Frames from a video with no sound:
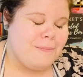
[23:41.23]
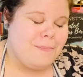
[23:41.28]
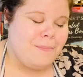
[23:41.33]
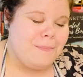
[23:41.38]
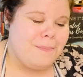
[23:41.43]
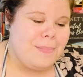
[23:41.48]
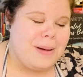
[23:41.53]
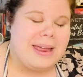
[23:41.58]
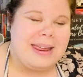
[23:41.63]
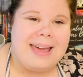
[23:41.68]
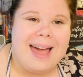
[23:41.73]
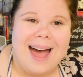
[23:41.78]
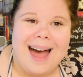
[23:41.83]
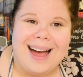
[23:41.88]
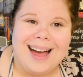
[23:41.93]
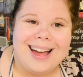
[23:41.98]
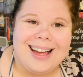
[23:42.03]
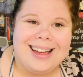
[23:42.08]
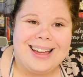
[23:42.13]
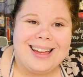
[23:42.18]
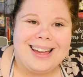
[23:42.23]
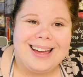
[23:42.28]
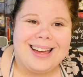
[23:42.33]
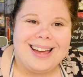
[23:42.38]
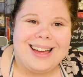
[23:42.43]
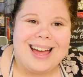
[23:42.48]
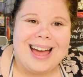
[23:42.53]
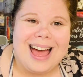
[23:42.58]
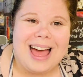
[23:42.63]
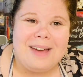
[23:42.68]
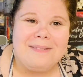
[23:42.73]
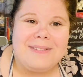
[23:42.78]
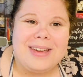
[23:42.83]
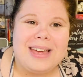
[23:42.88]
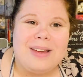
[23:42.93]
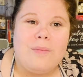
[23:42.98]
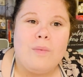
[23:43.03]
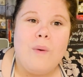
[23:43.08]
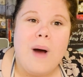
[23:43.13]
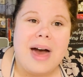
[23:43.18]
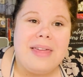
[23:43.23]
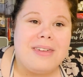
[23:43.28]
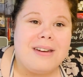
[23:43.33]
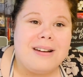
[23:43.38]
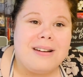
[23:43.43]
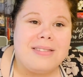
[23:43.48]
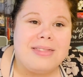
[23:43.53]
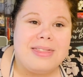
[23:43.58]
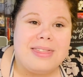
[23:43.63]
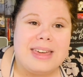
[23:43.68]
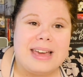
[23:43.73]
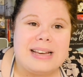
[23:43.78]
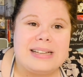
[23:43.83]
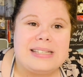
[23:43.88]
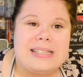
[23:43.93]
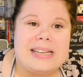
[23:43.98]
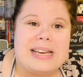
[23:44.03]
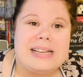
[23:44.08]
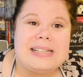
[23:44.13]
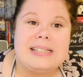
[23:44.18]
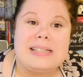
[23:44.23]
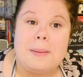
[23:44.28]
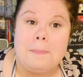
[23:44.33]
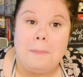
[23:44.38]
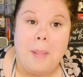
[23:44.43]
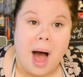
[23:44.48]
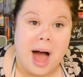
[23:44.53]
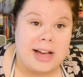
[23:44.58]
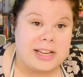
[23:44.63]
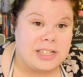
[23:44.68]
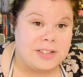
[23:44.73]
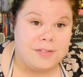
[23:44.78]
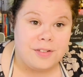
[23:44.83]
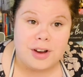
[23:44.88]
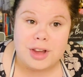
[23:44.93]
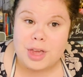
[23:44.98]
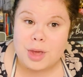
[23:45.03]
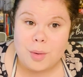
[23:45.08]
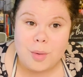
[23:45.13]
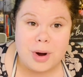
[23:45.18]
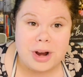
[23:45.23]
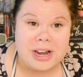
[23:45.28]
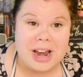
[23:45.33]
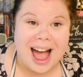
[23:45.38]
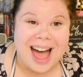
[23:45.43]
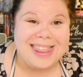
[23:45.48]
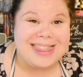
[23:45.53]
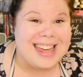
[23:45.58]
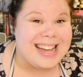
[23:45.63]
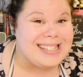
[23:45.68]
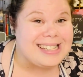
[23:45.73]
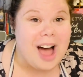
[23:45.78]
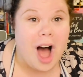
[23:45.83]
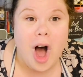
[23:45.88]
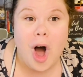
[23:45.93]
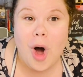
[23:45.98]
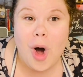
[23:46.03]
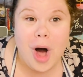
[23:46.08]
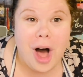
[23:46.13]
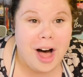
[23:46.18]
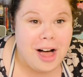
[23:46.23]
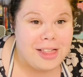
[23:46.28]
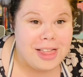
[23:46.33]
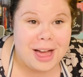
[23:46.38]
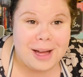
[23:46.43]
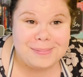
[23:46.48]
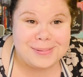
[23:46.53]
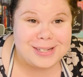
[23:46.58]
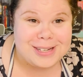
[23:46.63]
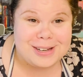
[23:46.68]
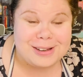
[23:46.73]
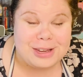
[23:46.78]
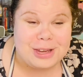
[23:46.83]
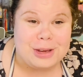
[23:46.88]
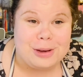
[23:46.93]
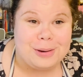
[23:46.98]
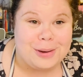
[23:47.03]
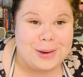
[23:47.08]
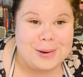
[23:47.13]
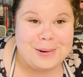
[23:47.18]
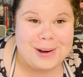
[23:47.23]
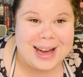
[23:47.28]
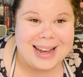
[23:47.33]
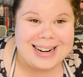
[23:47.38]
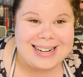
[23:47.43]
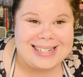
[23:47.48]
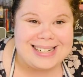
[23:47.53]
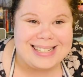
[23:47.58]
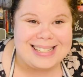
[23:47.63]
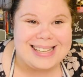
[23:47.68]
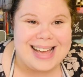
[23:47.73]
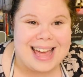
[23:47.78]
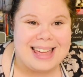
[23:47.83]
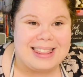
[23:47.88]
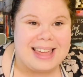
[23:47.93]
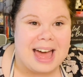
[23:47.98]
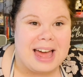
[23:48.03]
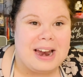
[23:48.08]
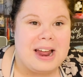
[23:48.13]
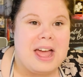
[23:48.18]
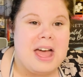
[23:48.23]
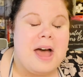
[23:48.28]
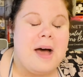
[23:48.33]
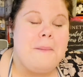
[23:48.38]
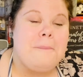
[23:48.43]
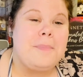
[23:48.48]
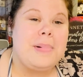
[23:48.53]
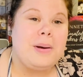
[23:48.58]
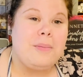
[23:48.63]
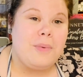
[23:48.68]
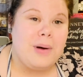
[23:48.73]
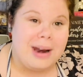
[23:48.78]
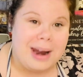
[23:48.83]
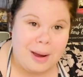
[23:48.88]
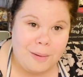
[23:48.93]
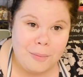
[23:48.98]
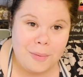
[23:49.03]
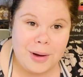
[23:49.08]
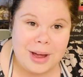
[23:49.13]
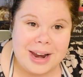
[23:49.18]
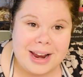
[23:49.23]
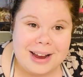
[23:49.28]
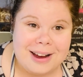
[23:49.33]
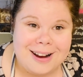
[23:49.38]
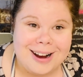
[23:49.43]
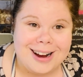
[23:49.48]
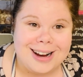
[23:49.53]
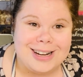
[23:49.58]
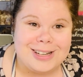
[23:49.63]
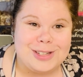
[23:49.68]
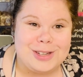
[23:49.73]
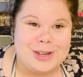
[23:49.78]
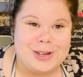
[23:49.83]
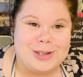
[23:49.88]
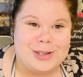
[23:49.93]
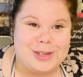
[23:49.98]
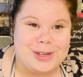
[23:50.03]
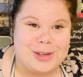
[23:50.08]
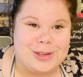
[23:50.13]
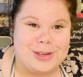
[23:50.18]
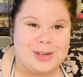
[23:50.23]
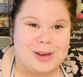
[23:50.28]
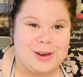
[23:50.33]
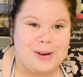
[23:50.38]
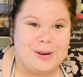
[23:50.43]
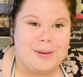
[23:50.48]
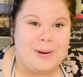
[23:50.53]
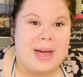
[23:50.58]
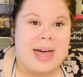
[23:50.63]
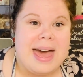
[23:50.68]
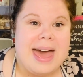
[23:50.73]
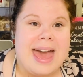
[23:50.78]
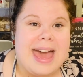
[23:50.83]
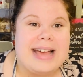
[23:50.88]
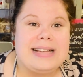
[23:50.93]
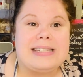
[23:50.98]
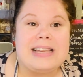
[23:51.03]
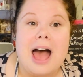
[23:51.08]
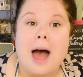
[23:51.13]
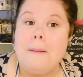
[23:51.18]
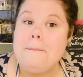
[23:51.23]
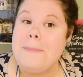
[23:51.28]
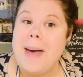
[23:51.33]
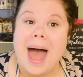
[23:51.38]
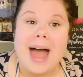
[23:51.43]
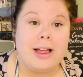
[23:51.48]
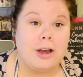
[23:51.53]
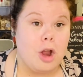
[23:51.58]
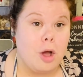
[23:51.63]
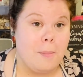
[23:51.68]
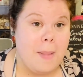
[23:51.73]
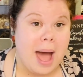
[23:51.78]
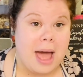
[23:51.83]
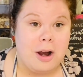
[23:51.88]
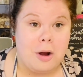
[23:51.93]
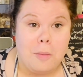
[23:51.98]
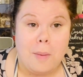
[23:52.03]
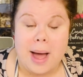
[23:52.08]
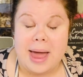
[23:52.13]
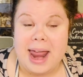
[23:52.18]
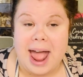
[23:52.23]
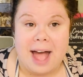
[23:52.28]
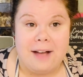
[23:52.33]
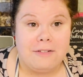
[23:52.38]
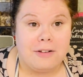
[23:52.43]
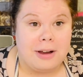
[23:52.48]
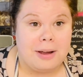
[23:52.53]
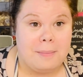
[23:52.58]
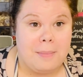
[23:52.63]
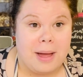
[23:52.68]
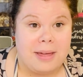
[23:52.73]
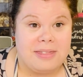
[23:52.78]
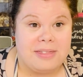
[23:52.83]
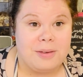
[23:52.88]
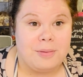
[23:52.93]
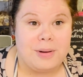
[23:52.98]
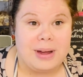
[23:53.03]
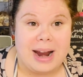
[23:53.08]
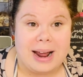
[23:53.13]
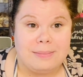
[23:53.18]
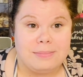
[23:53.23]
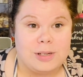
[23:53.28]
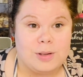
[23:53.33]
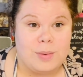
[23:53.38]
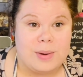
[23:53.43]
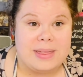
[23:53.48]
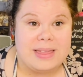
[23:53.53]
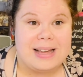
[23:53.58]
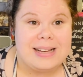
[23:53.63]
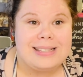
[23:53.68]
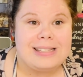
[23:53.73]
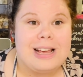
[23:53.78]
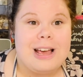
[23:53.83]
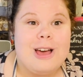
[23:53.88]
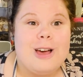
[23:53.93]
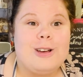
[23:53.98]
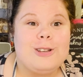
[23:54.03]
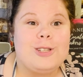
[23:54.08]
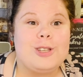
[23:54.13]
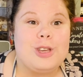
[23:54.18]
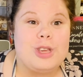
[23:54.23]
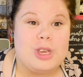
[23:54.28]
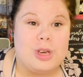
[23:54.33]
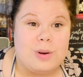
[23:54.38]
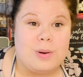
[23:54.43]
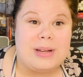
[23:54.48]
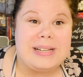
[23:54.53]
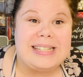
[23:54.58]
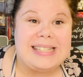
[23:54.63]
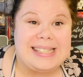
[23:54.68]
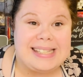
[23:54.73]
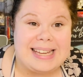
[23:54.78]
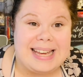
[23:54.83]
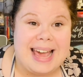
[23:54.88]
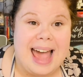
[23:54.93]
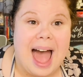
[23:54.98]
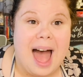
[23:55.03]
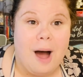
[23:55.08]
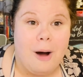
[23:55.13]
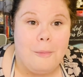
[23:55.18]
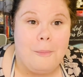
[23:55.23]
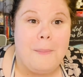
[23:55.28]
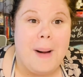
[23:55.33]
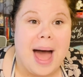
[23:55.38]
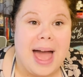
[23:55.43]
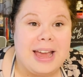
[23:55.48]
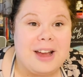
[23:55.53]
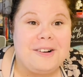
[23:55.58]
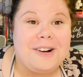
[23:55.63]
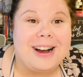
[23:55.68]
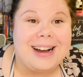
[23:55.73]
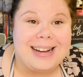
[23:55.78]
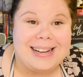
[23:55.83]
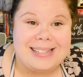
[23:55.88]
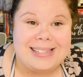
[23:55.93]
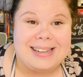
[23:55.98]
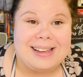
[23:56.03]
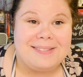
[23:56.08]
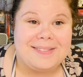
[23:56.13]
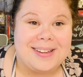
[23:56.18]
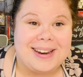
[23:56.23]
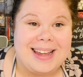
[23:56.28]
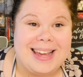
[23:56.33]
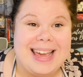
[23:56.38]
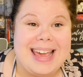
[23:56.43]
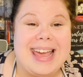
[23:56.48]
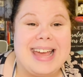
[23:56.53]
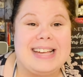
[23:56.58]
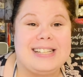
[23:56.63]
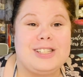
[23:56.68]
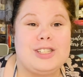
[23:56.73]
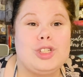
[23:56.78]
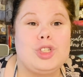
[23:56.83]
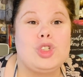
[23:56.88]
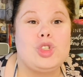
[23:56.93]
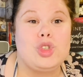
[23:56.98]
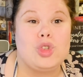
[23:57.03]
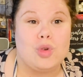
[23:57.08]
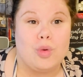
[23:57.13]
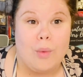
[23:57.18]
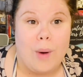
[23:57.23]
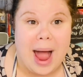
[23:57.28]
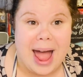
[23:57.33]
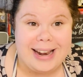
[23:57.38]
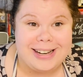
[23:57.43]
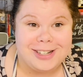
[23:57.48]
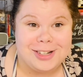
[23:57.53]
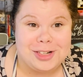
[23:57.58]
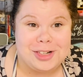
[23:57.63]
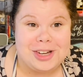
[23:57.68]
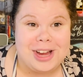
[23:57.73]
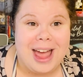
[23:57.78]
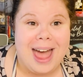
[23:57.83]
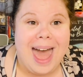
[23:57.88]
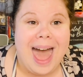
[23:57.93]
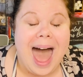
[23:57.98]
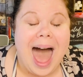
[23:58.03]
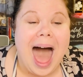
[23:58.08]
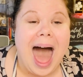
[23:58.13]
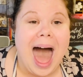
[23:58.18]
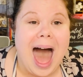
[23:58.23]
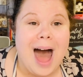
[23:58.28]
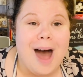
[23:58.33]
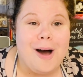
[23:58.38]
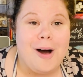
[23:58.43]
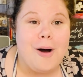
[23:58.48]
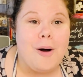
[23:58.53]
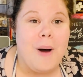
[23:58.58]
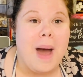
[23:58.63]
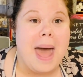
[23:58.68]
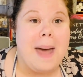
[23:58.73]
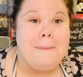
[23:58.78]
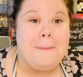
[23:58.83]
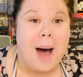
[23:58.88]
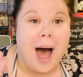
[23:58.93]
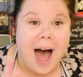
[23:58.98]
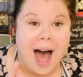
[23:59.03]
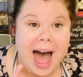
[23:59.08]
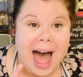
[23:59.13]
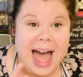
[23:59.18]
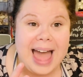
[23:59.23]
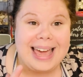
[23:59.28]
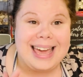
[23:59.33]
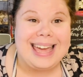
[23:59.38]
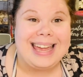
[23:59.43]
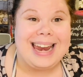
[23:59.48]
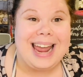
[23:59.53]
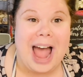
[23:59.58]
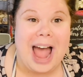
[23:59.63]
But yeah, I mean, whether this is a box for you or not, that's all up to you. You got to decide that. But what I would encourage you to do is come back no matter what every month when I'm doing this, so you can see how my creativity is stretched. How am I getting